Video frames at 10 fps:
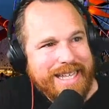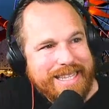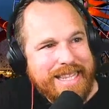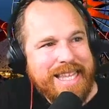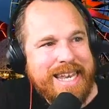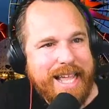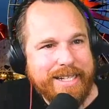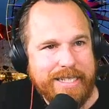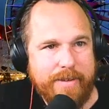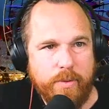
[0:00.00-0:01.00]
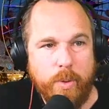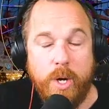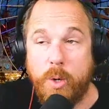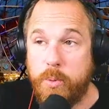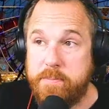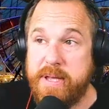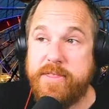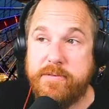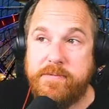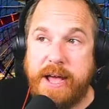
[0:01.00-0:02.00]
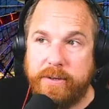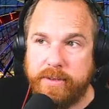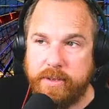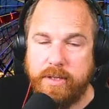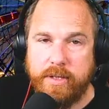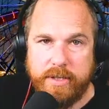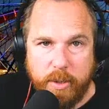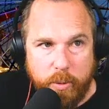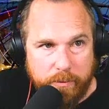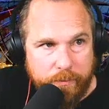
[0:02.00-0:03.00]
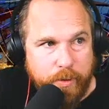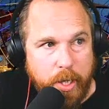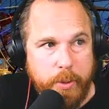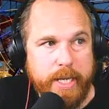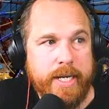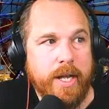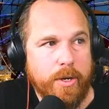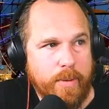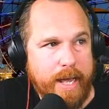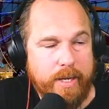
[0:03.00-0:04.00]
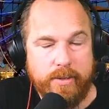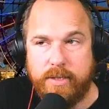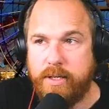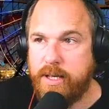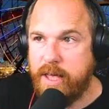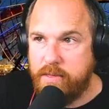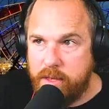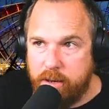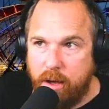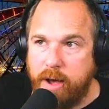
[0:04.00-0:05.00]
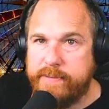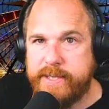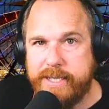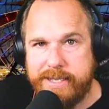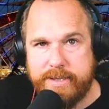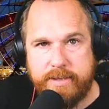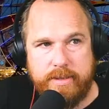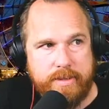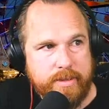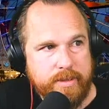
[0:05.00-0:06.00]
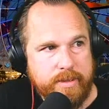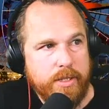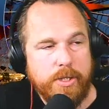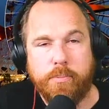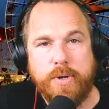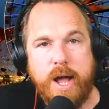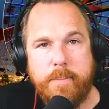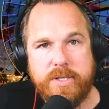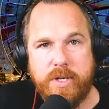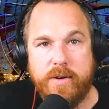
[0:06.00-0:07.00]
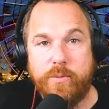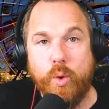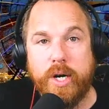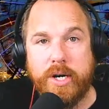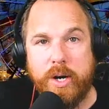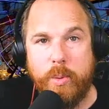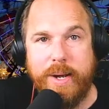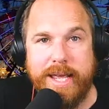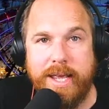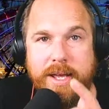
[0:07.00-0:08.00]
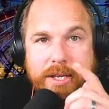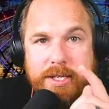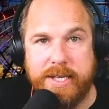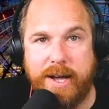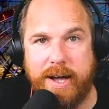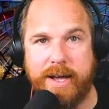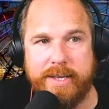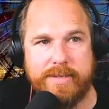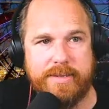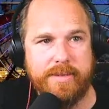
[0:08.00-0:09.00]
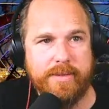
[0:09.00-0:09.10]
Then the next level would be the fountain that we're floating around. And then off to the distance, the promise of working our way to Oz.